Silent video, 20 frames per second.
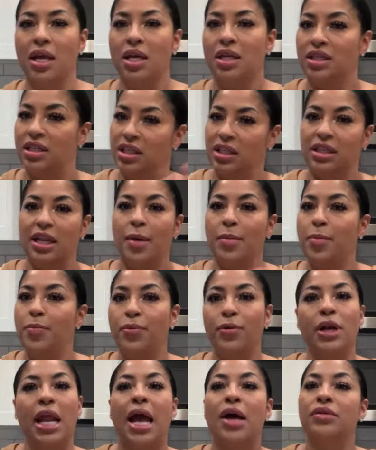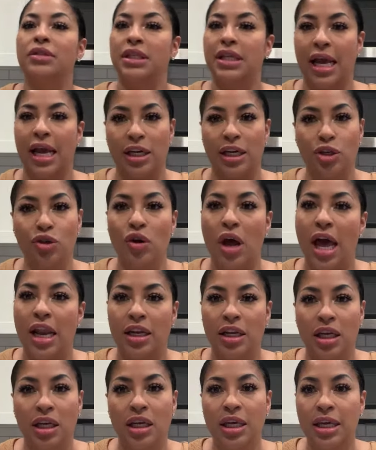Just let me pronounce it like, you know how
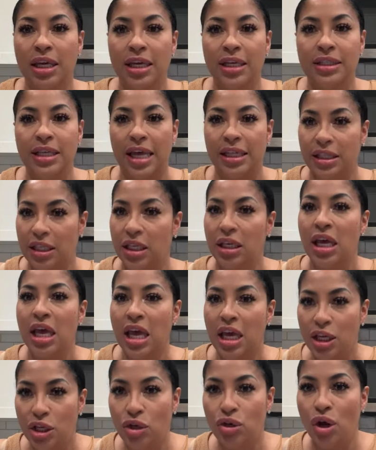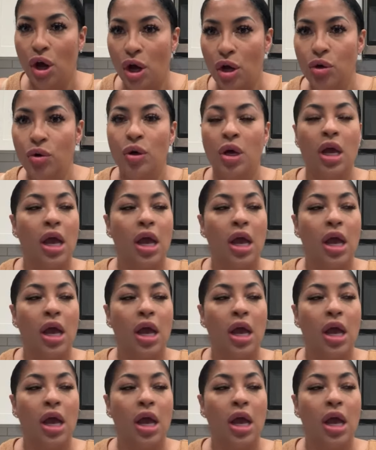little kids have to, you know,